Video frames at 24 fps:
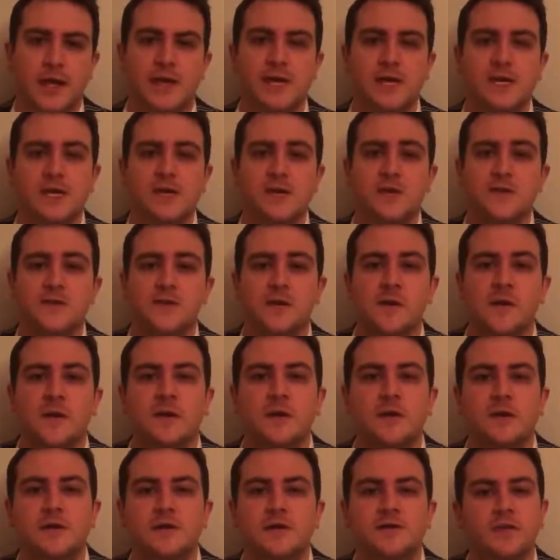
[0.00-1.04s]
Here's
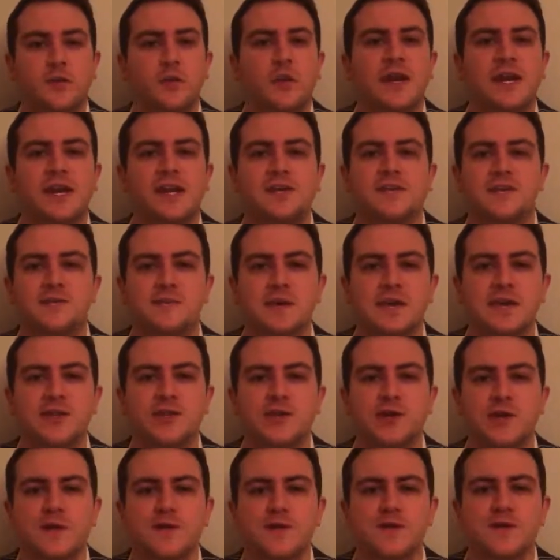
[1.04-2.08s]
to the winning
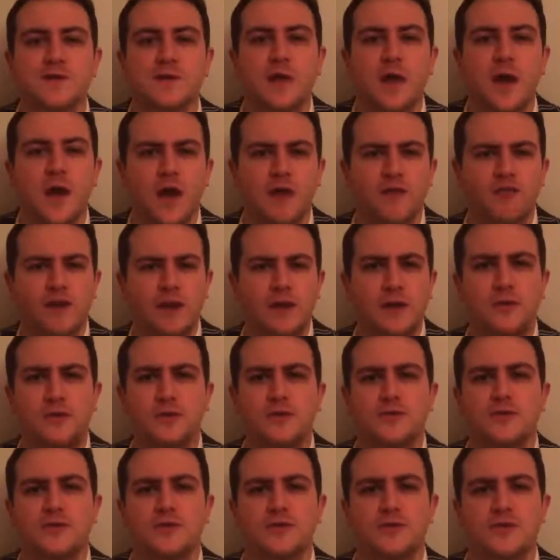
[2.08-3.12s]
speeches of the
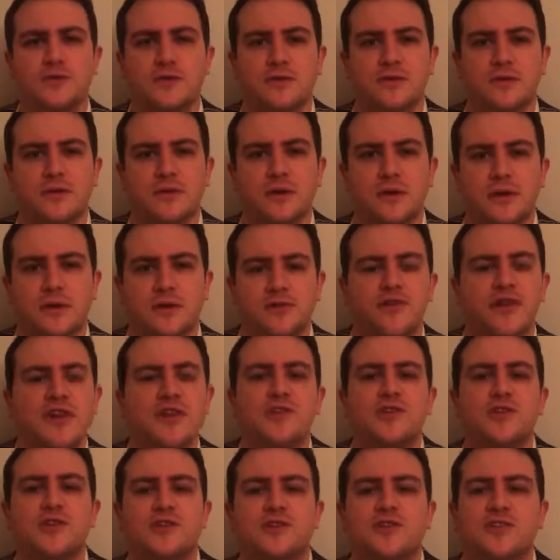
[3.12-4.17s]
losers.
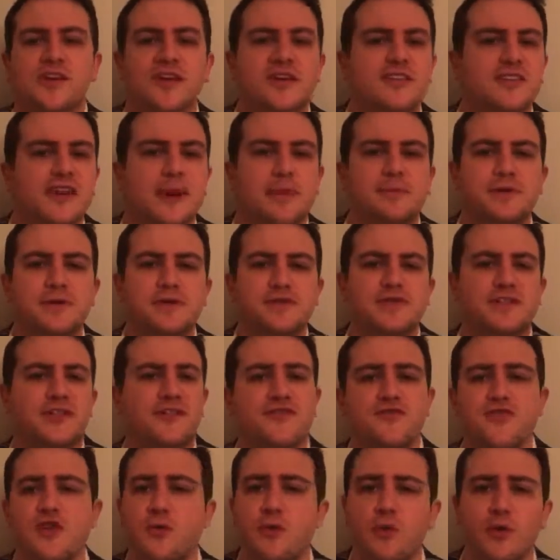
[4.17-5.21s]
Gracious
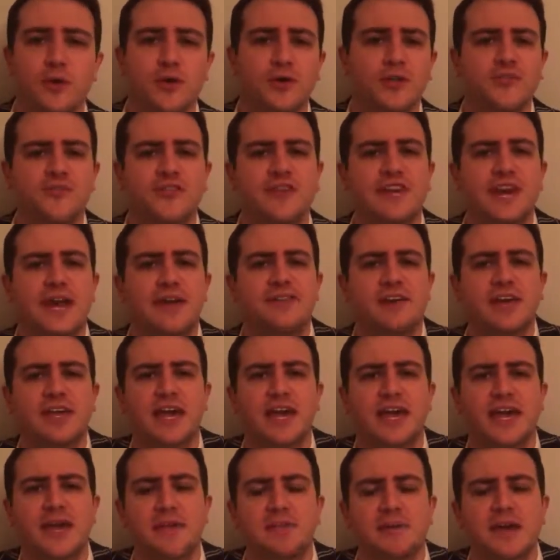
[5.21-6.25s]
acceptance for awards that never
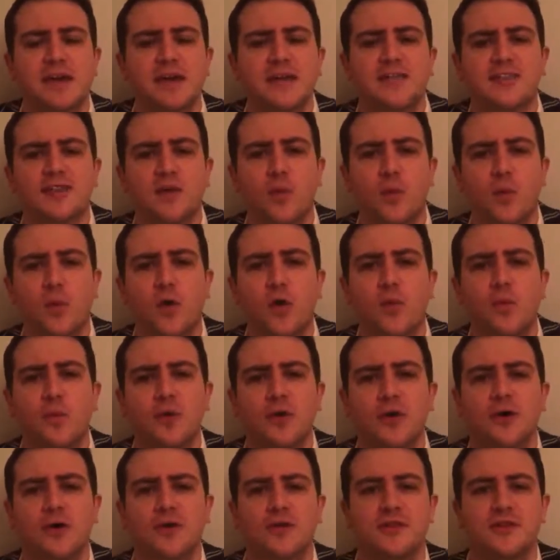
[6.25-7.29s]
came. Here's to warm
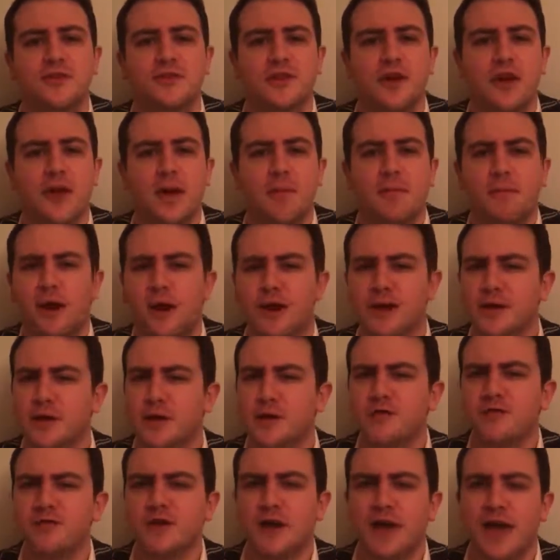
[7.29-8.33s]
words, mulled
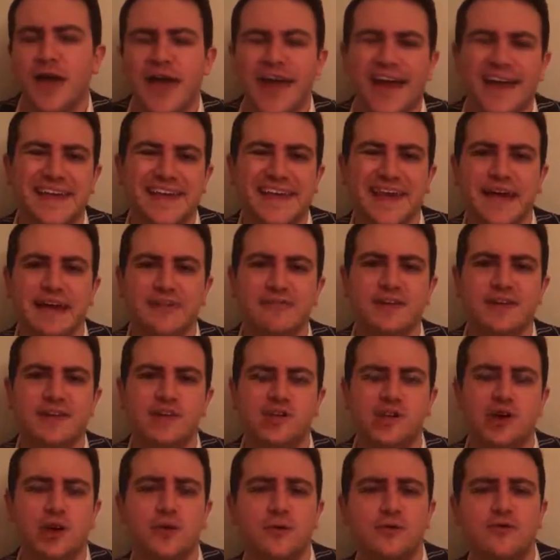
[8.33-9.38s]
over and carefully
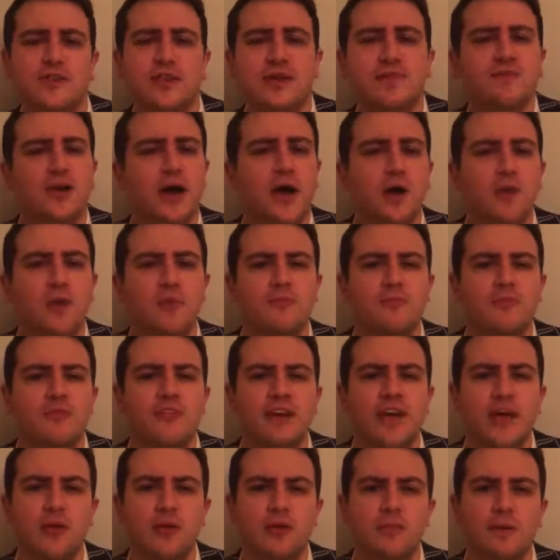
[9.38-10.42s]
chosen in the hope that
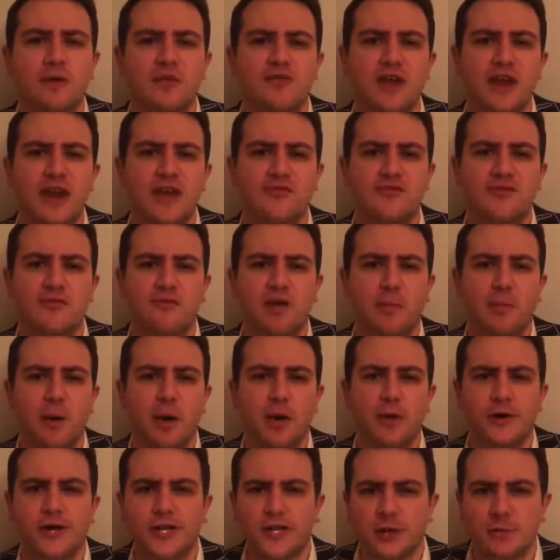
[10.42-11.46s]
they would be read from the
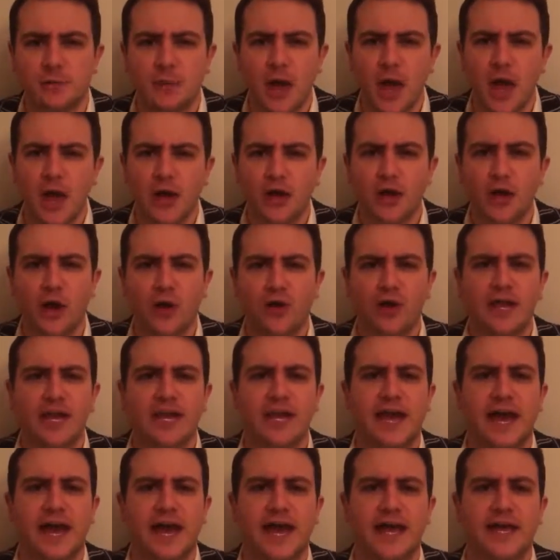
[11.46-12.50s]
podium, gong
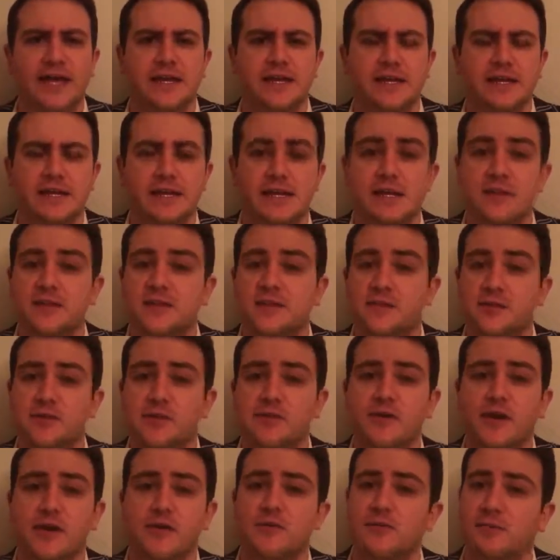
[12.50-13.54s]
in hand. Here's to
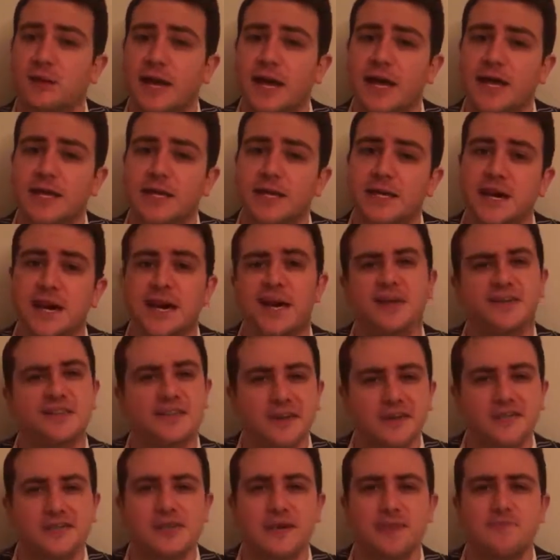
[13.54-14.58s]
all those planned,
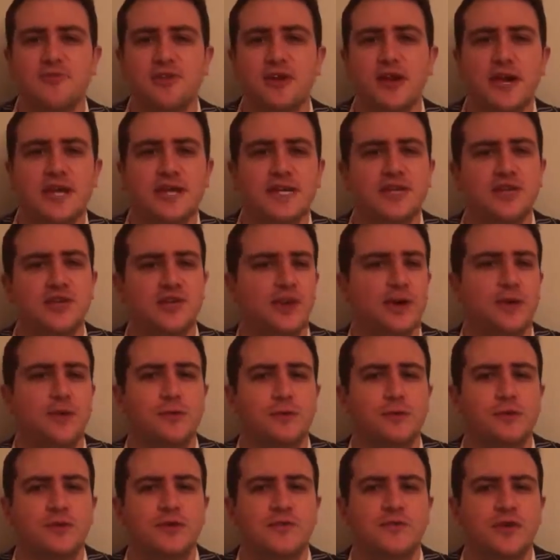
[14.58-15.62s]
self-deprecating
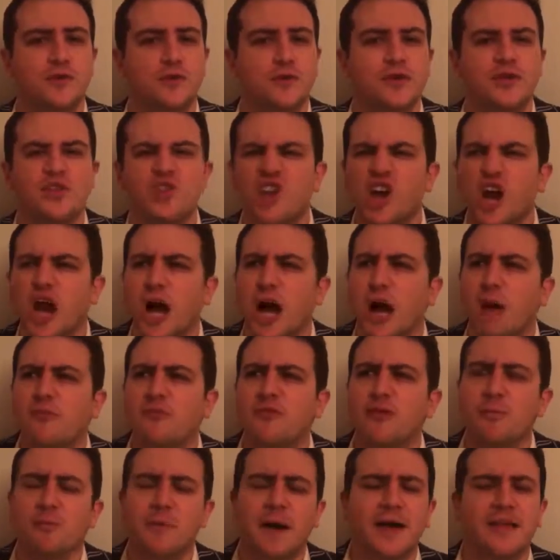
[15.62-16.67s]
jokes that would
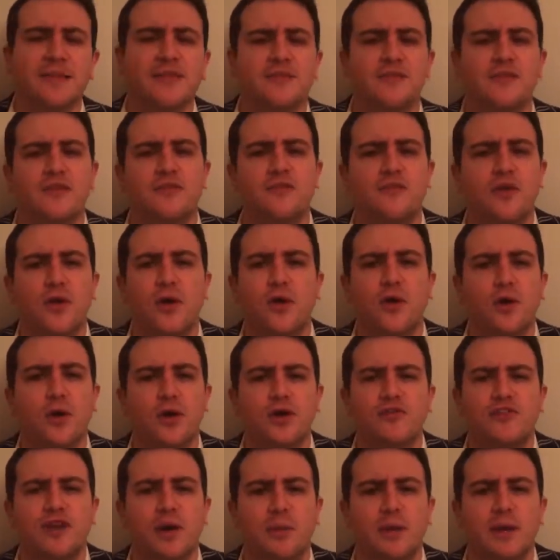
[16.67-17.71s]
charm the pants off the
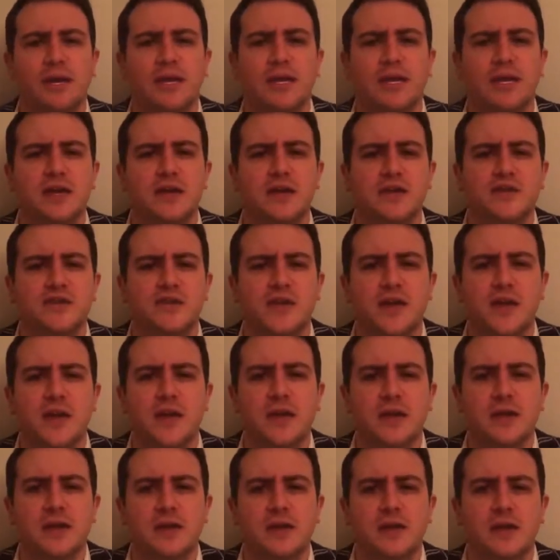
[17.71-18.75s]
Hall of Nominees.
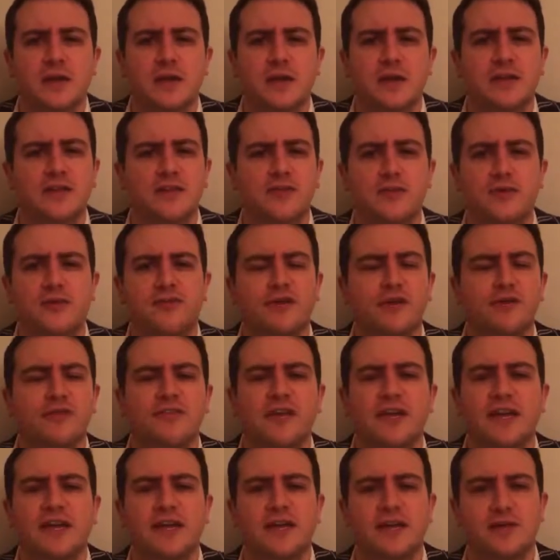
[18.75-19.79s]
Here's to all those
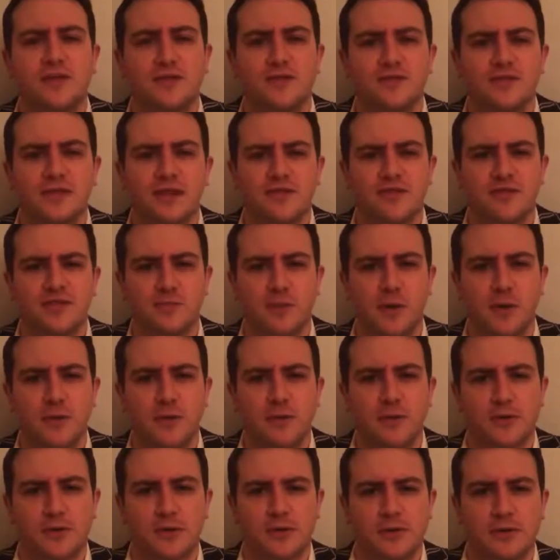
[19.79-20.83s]
thank yous never
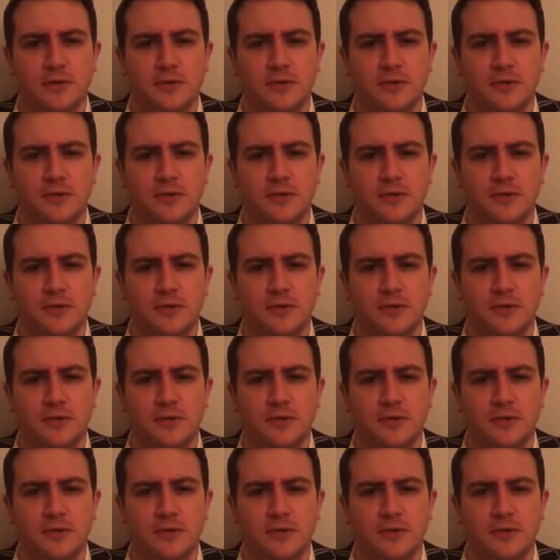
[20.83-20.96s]
spoken